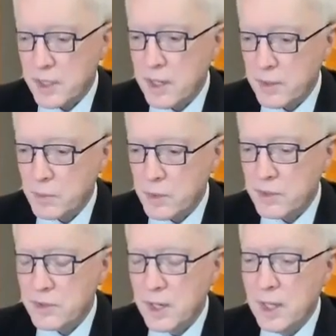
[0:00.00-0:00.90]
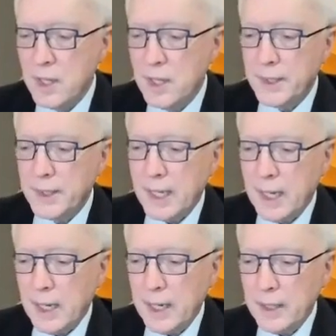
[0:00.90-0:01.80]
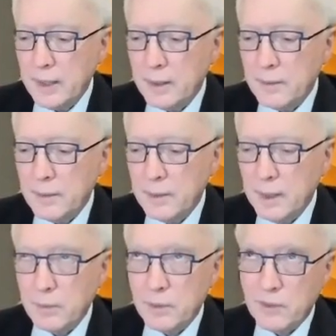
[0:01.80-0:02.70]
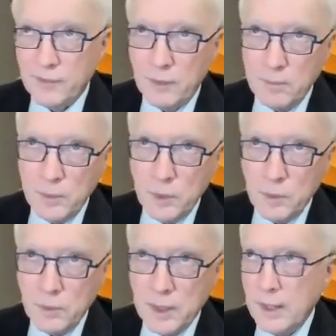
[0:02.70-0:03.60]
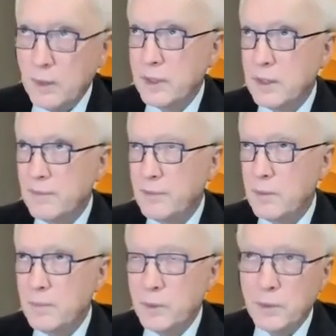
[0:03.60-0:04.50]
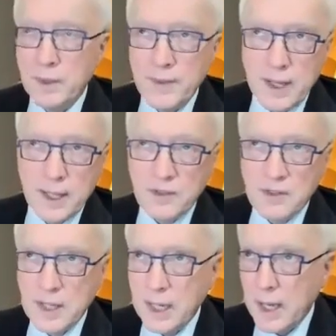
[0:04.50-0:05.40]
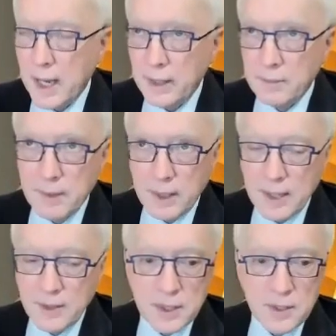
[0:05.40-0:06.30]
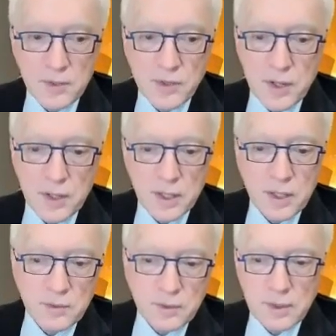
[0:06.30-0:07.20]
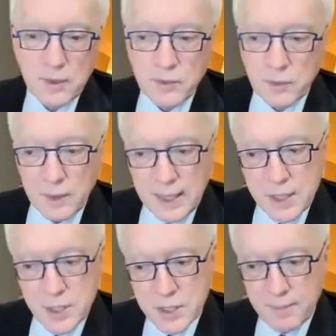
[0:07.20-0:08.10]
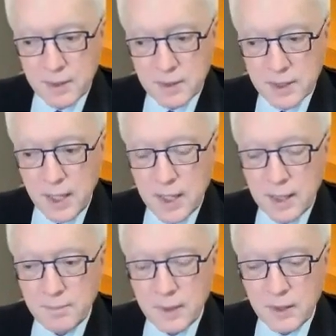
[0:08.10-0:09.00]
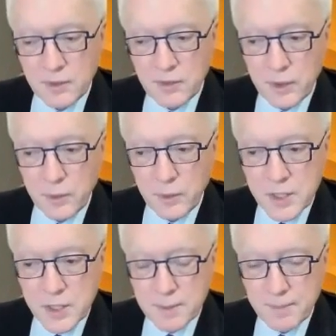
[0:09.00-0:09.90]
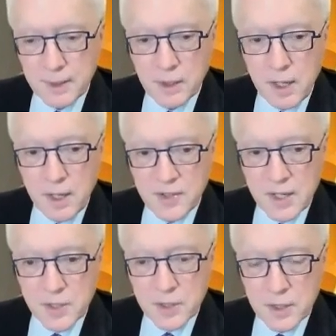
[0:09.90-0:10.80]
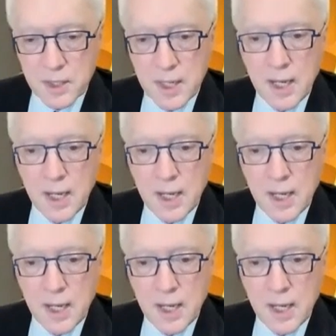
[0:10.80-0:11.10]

In other words, there was a full moon, I looked at the full moon, and the next day my SD started. There's a relationship in time, but is there a relationship in causation?